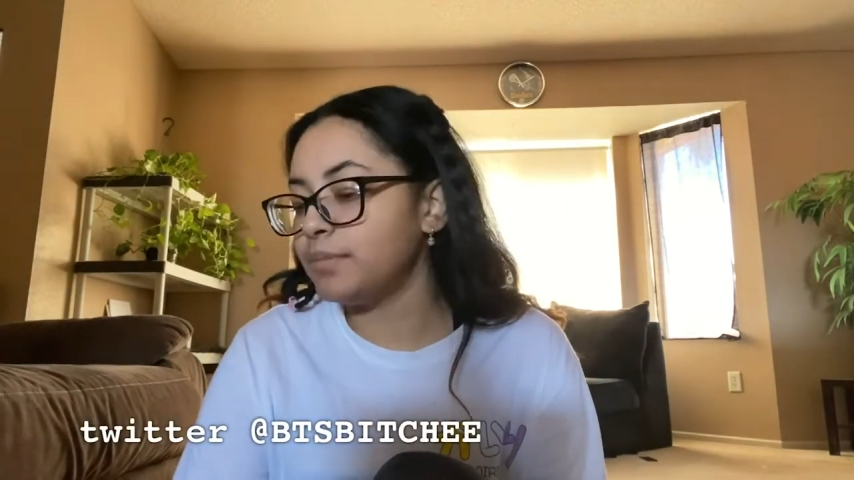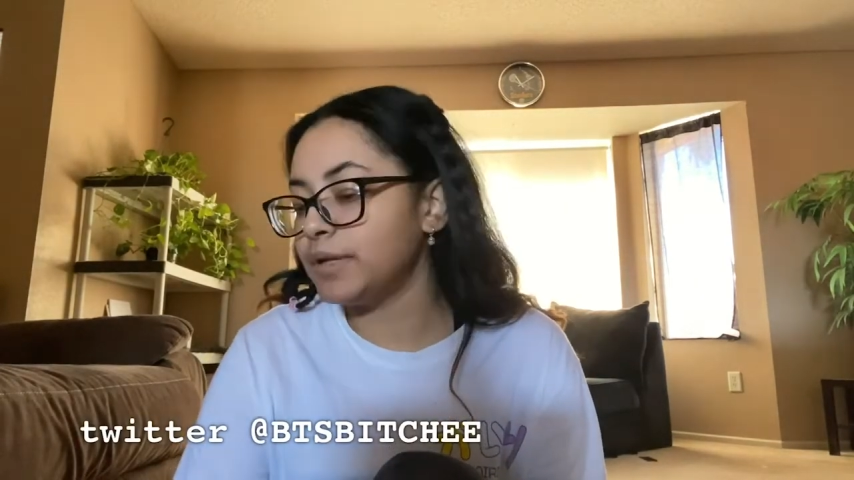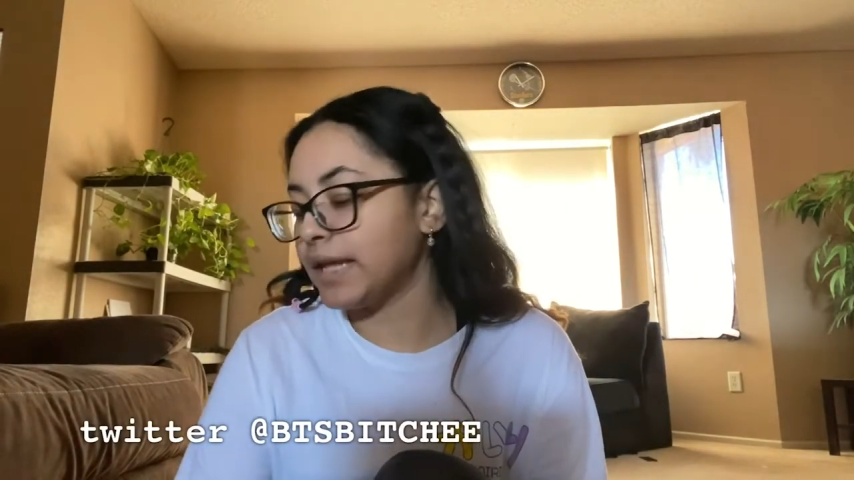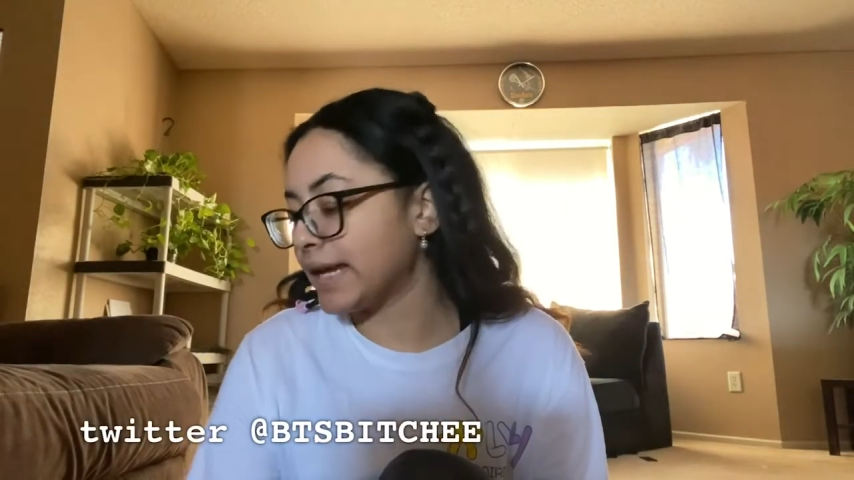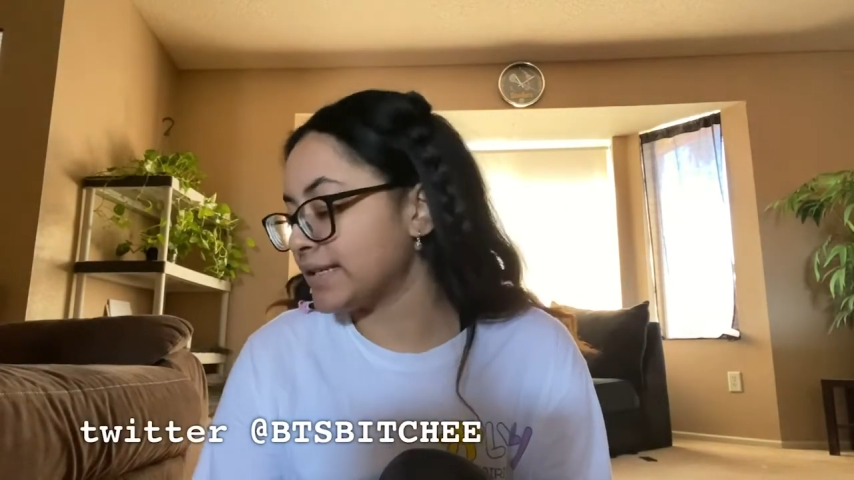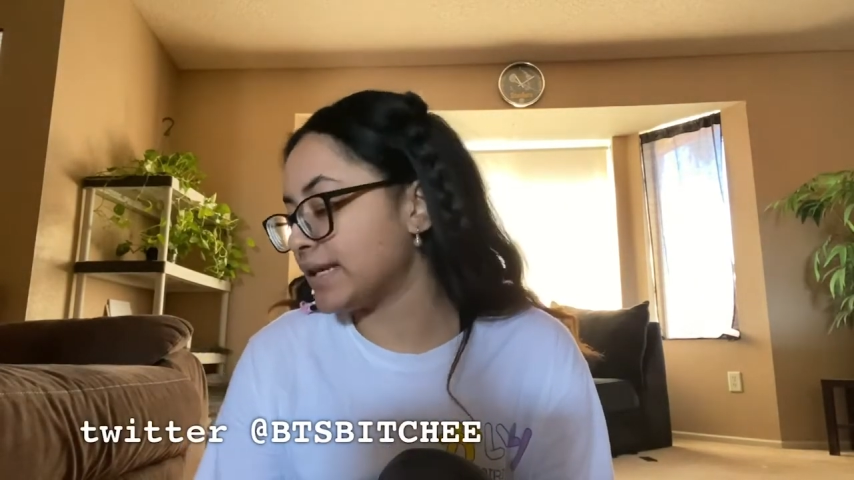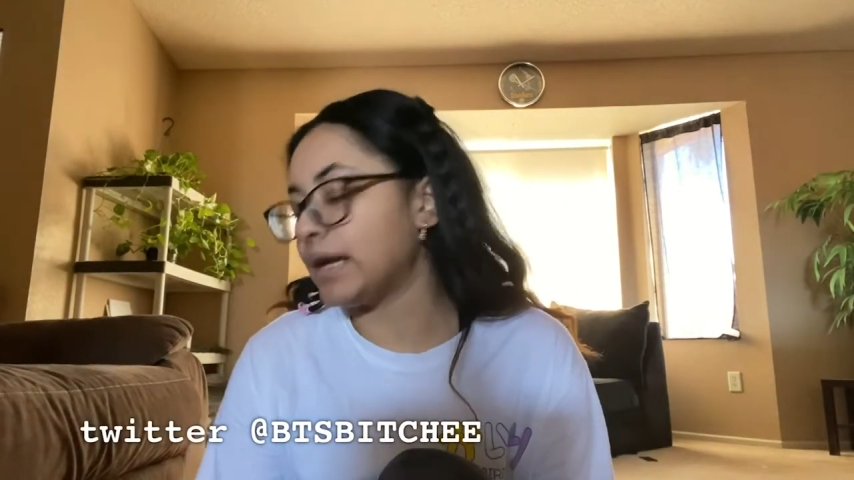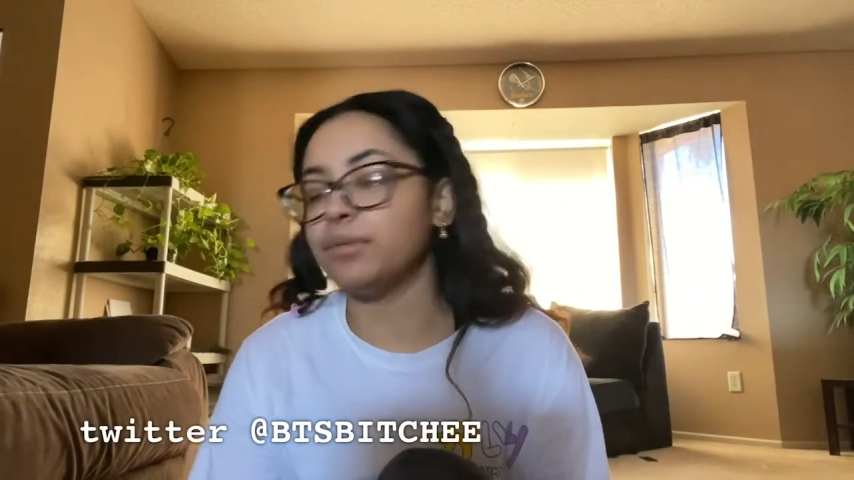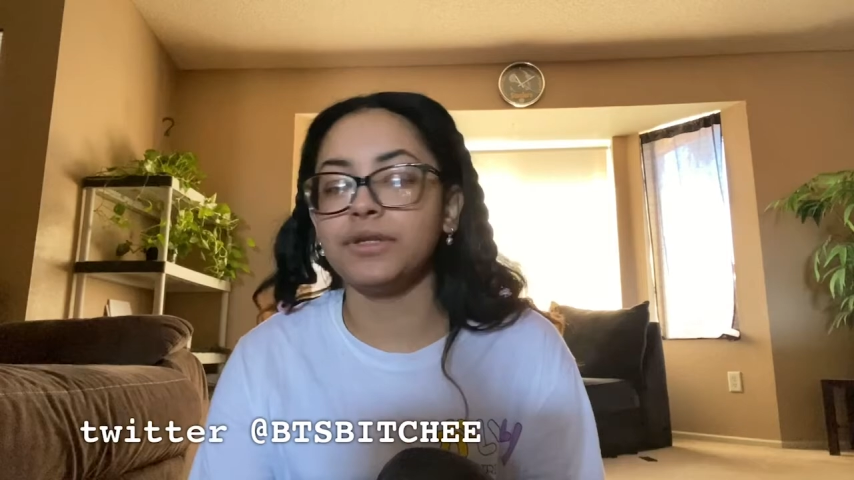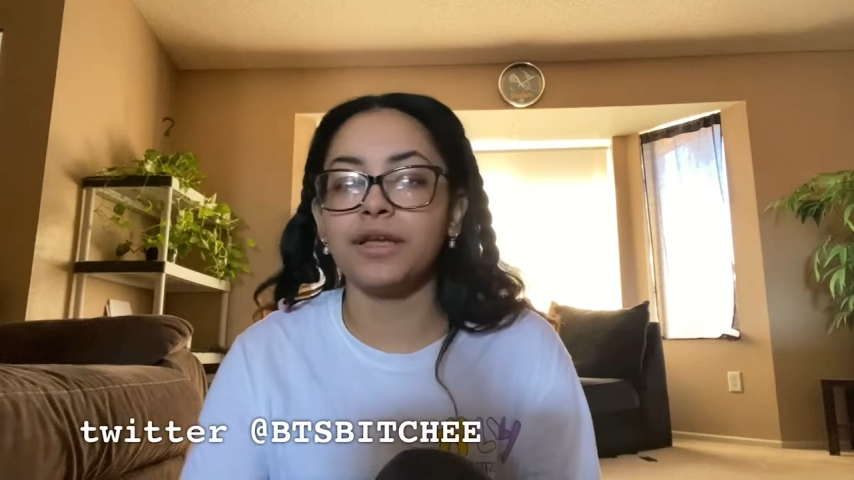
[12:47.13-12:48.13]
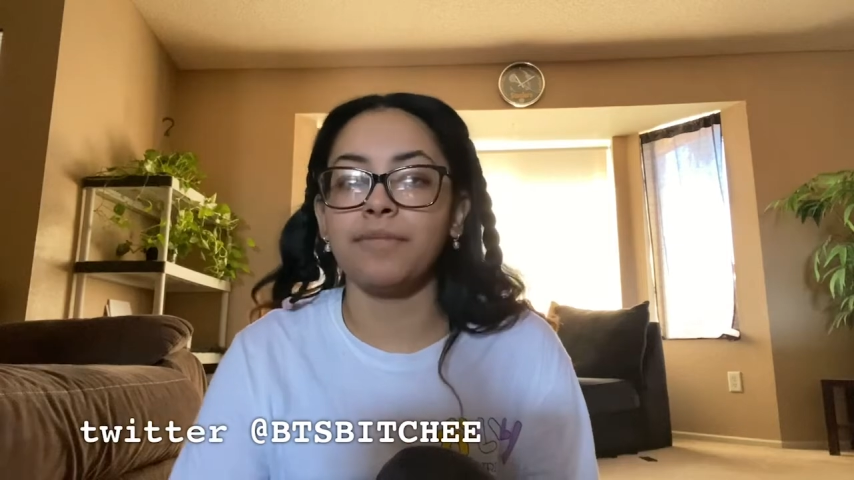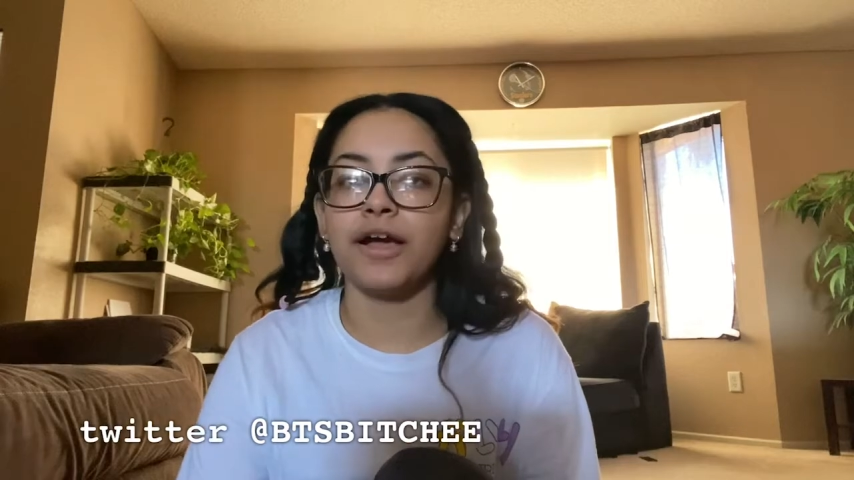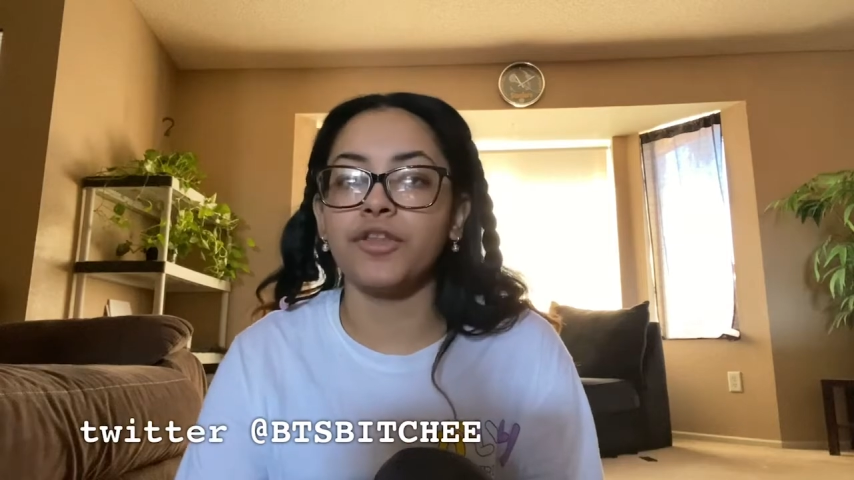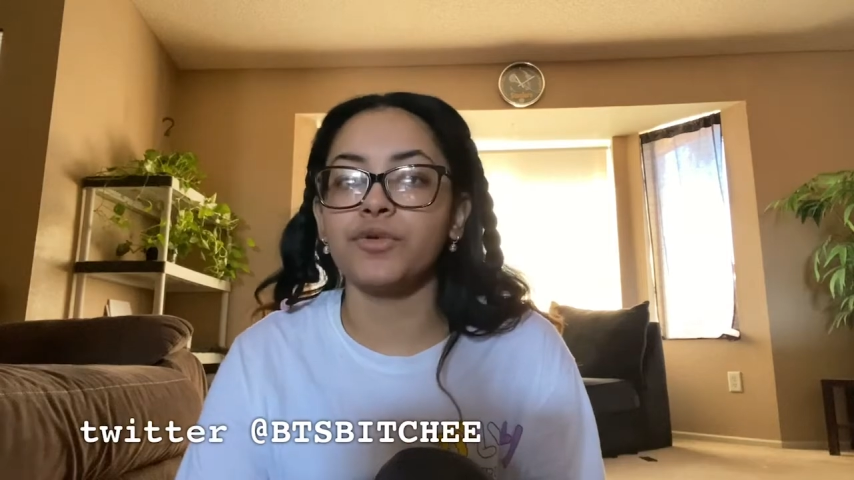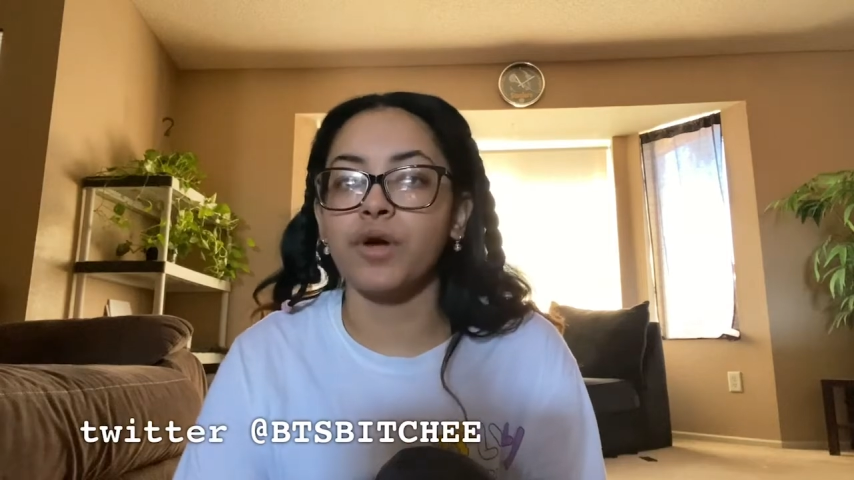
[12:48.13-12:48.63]
But like I said, I will link my
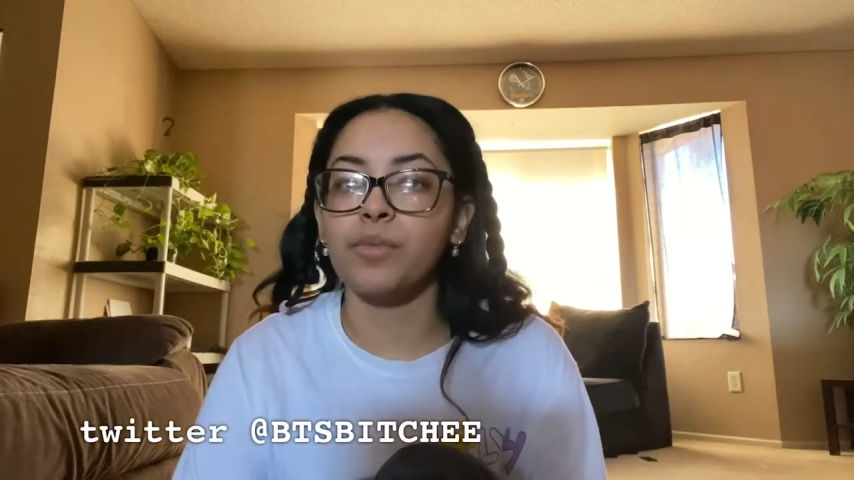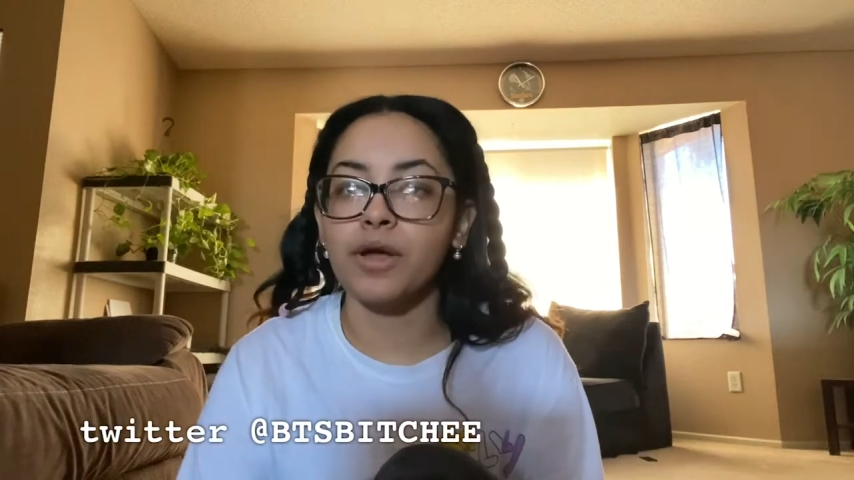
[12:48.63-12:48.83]
other Romwe